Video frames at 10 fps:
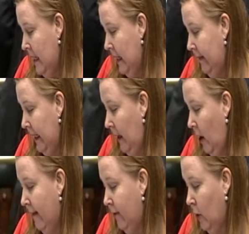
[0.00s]
Living a
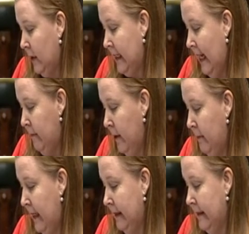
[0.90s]
life locked
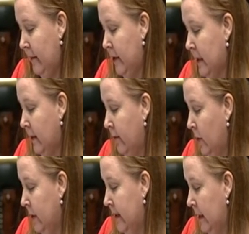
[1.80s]
up, being subject to
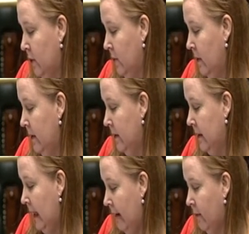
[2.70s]
forced sexual
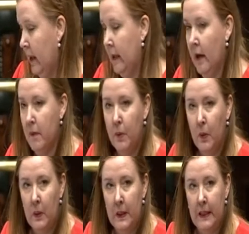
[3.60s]
slavery,
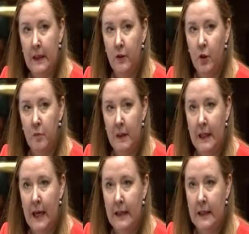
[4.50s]
appalling and
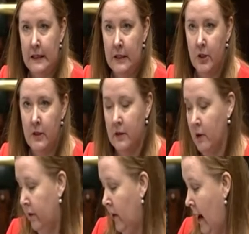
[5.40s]
humiliating conditions
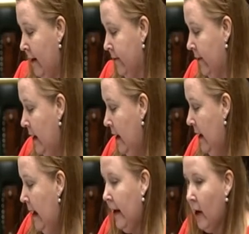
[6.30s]
of life.
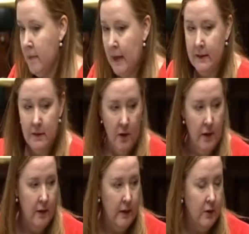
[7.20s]
And I must
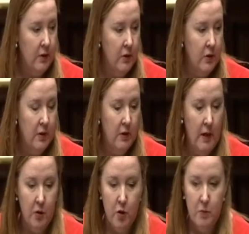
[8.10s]
note, I acknowledge the
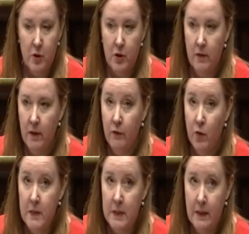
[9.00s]
contribution of the
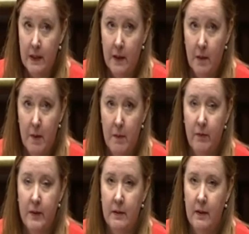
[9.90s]
former speaker, the member
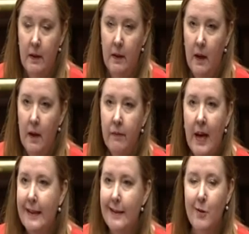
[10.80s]
for Sydney,
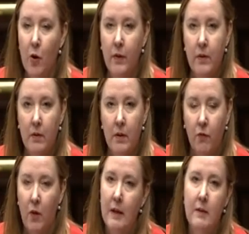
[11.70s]
that is not the
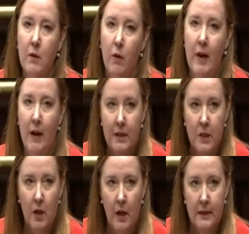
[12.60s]
face of our
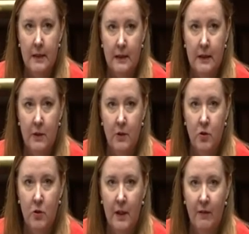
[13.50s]
entire sex
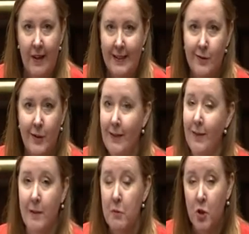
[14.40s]
industry, in fact, not
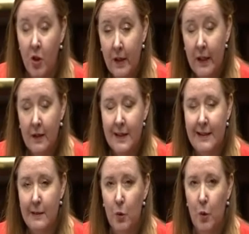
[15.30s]
even the majority, it's a
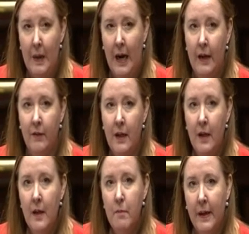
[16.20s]
small part of it.
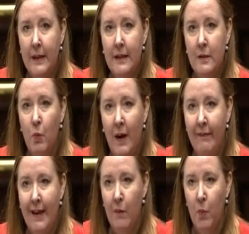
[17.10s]
But it is
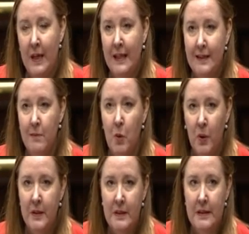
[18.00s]
one that we as a
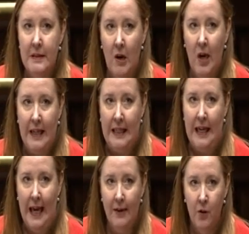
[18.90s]
modern society
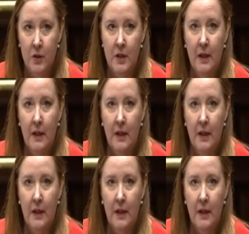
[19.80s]
cannot